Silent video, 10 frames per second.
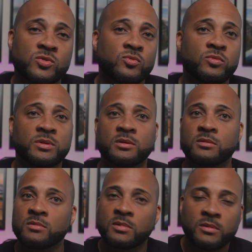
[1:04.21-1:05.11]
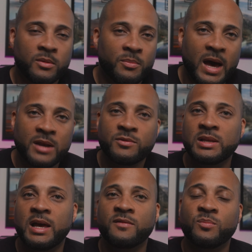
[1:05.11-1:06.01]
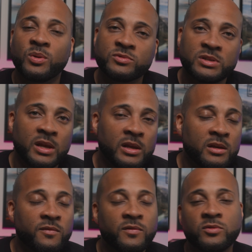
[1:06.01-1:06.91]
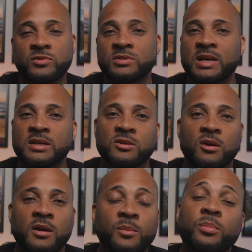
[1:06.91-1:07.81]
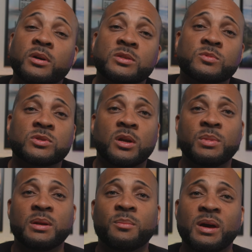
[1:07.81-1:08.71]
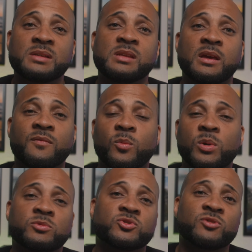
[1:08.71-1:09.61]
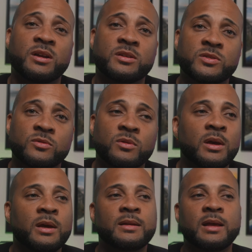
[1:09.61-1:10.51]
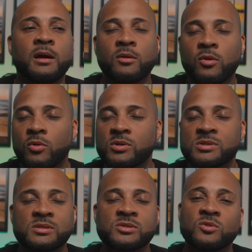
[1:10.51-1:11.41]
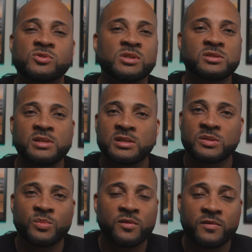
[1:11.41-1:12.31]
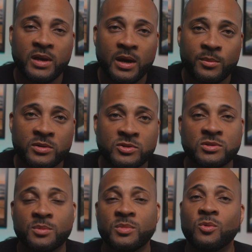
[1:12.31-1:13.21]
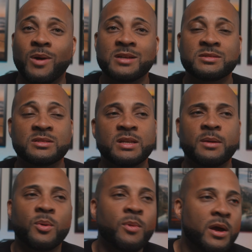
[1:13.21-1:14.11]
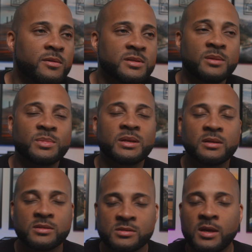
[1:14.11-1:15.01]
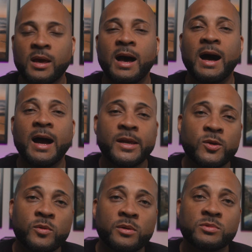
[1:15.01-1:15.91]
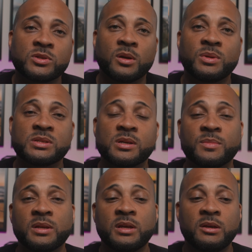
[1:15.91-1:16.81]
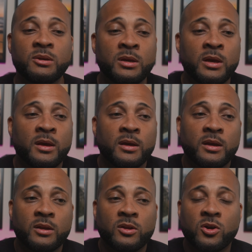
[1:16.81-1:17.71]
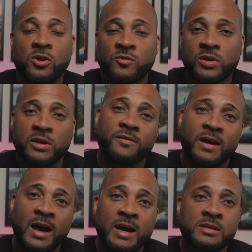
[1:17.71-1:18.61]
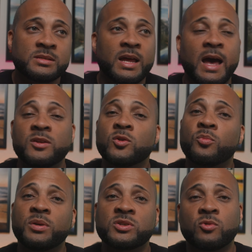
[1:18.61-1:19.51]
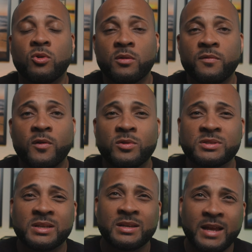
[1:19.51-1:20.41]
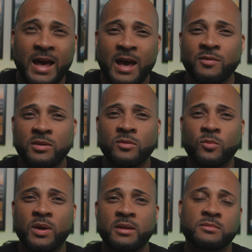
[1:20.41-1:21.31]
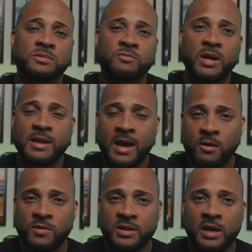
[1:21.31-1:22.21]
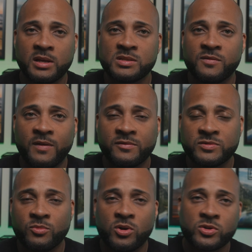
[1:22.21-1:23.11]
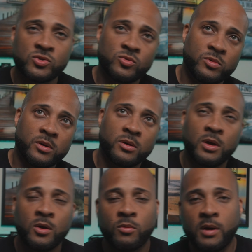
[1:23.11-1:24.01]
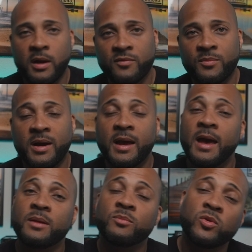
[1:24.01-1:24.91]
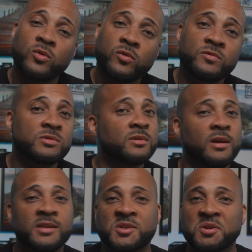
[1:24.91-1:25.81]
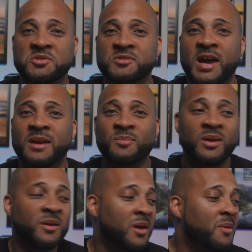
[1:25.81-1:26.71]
II with the battery life, built-in ND filters, XLR inputs was going to be the best thing for what he was trying to do. Now, of course, there's no such thing as a perfect camera. So some of you watching is like, but why you didn't tell him to get this? I knew it was going to be something he can learn really fast. It had dual pixel autofocus. It didn't have it the way right now with the Canon C500 Mark II, where wherever my head moves, it's going to track me.